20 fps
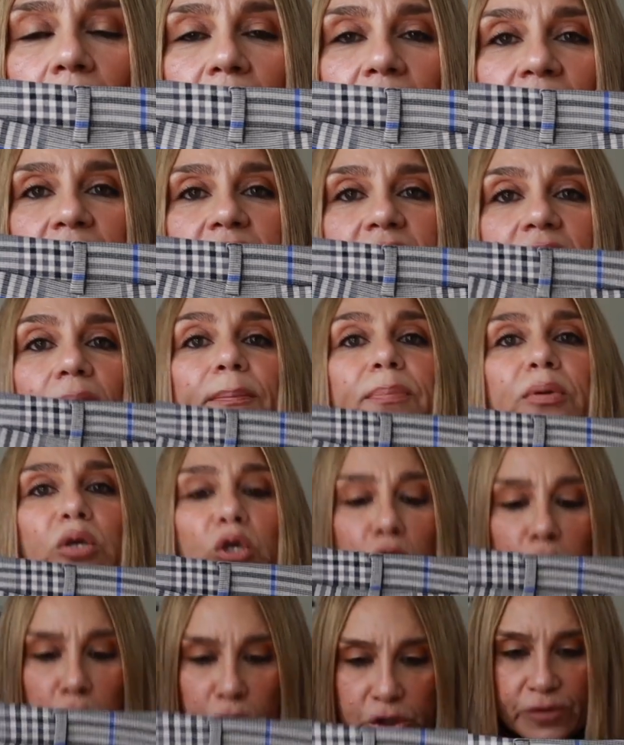It's
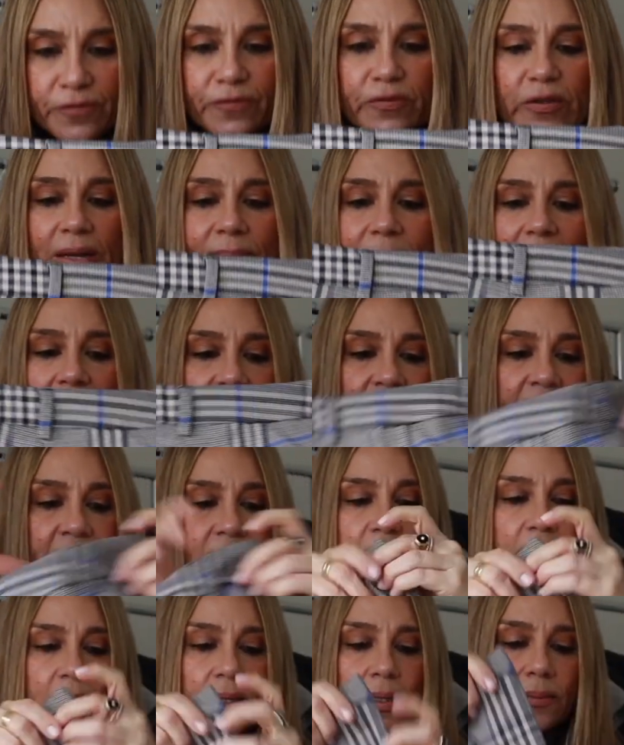beautifully made,
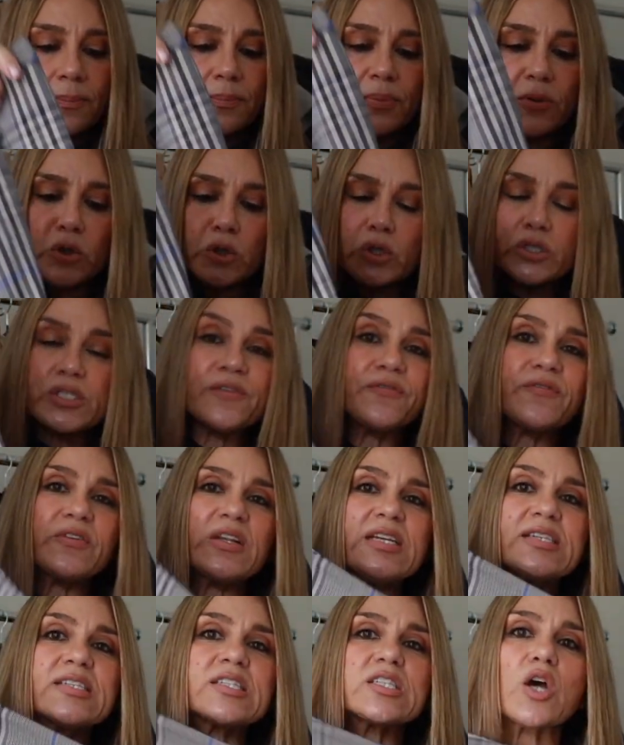
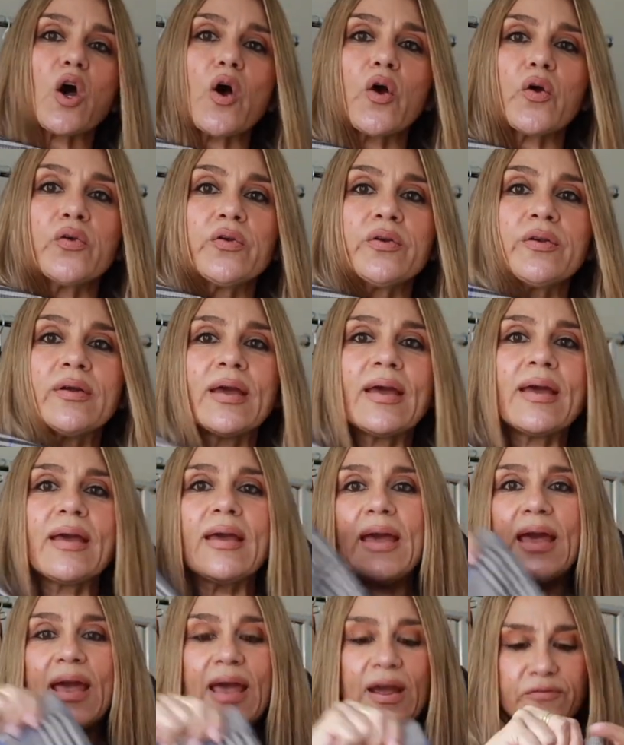beautifully sewn.
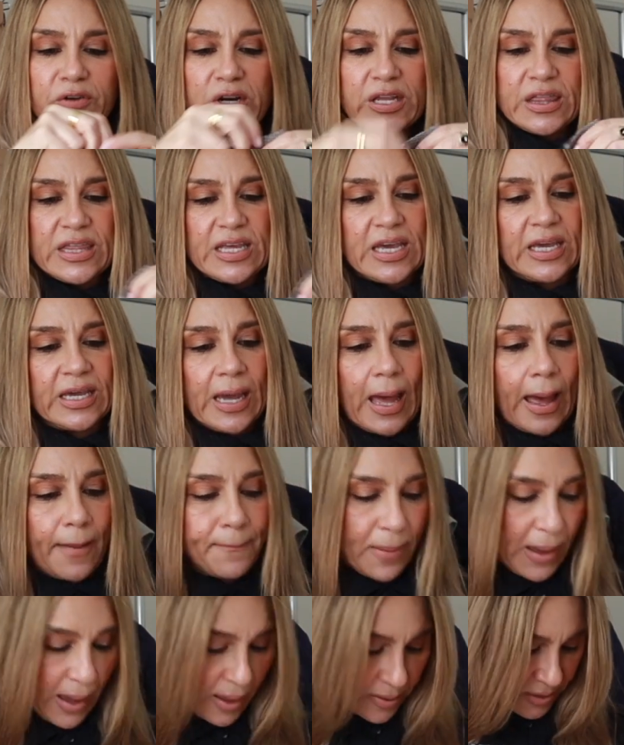Everything
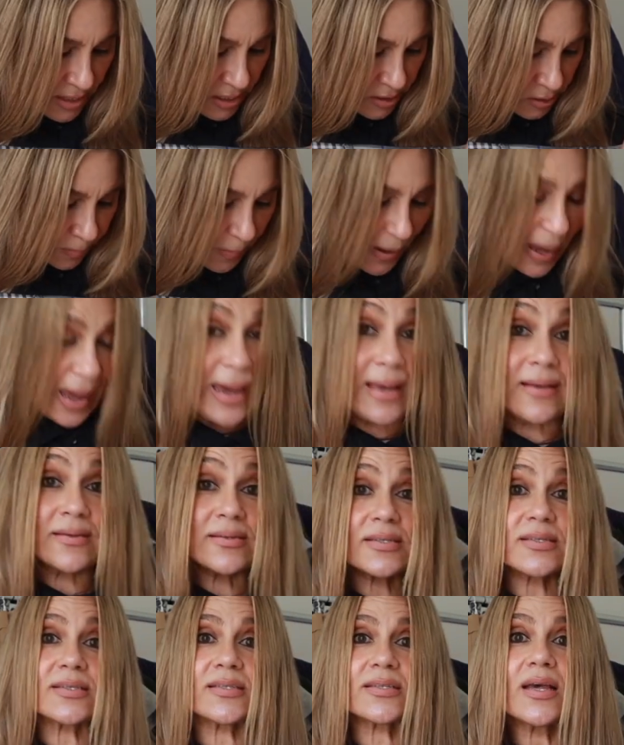about these
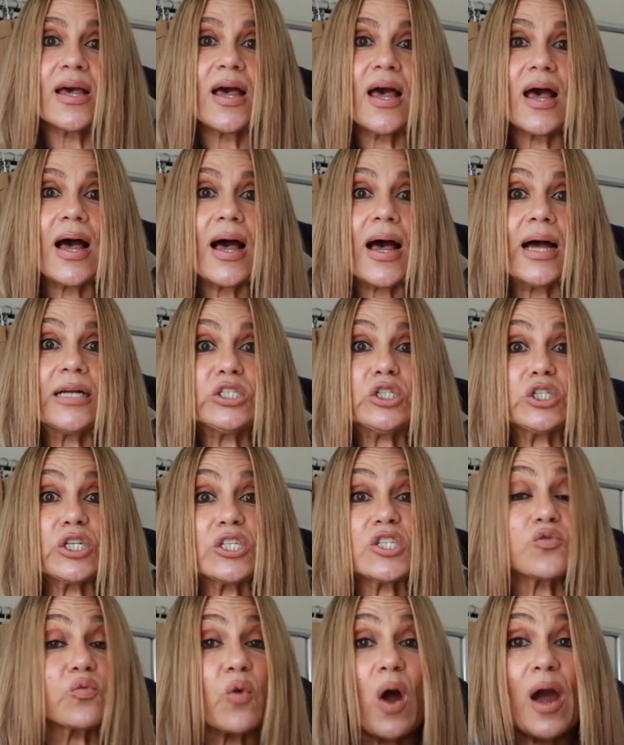pants are
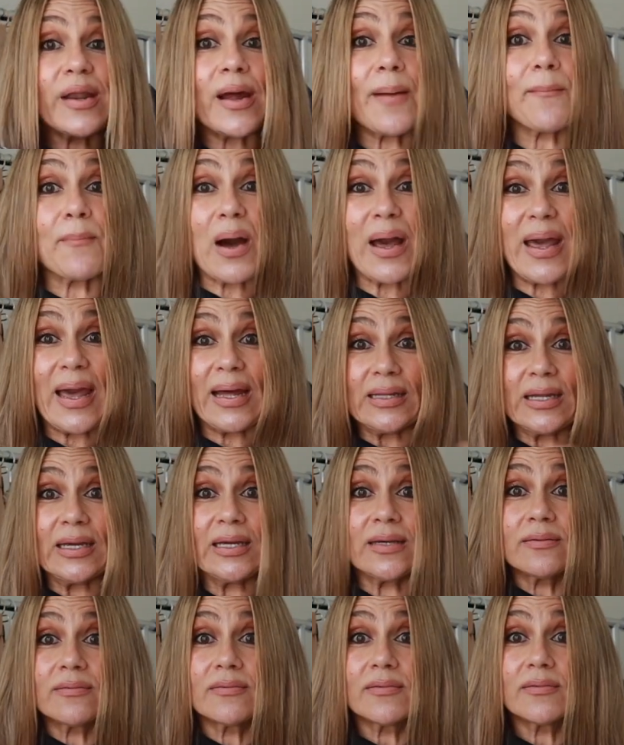just right up my alley.
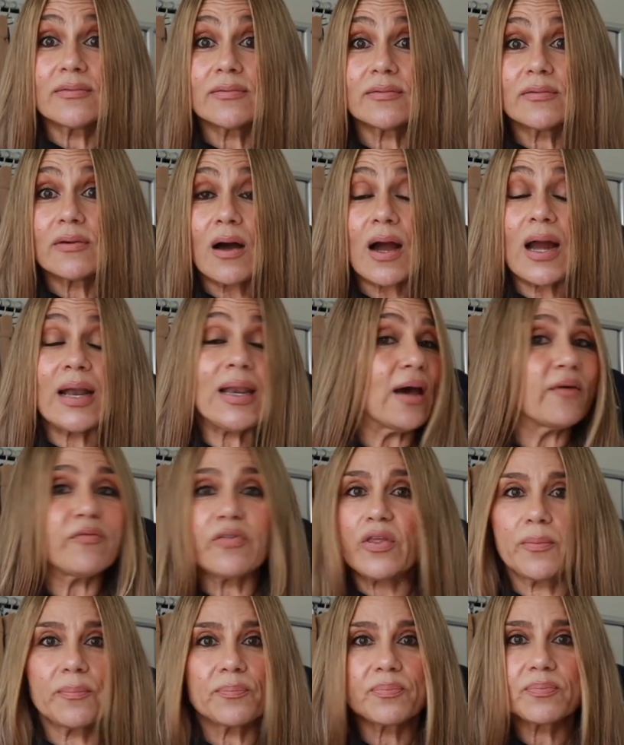I love
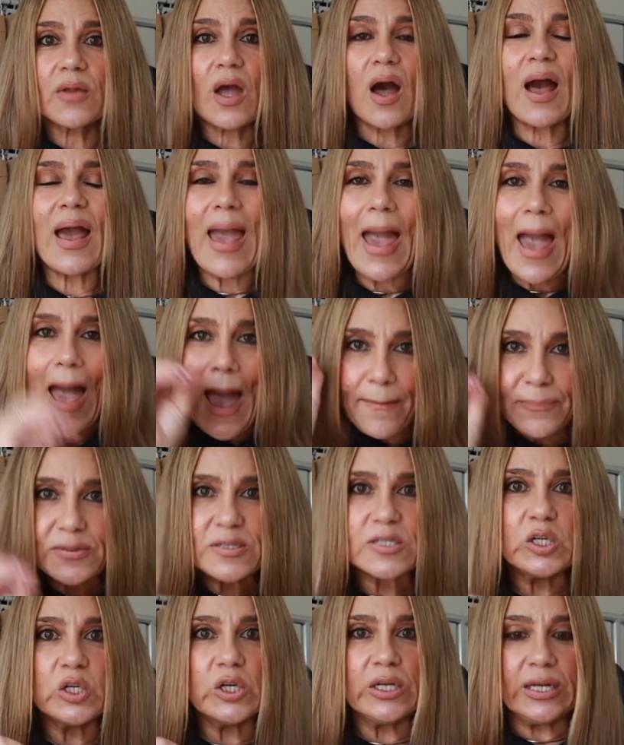them. I
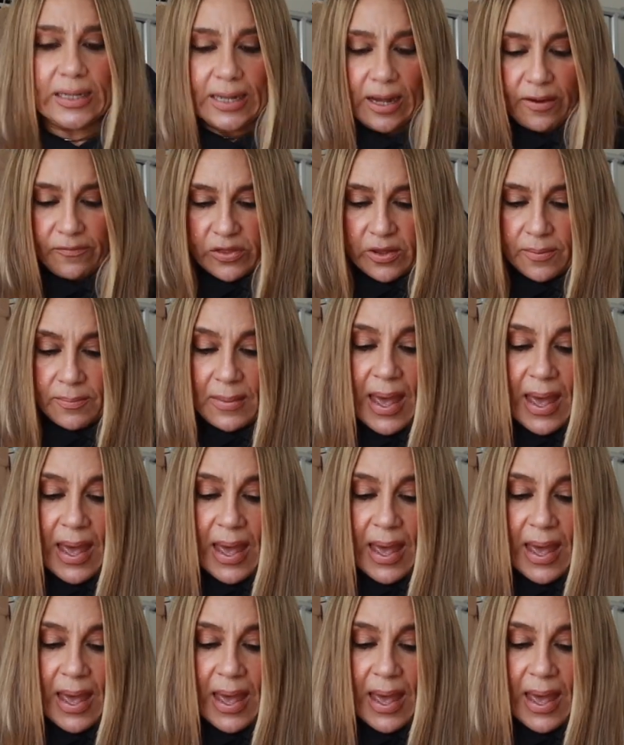absolutely love them.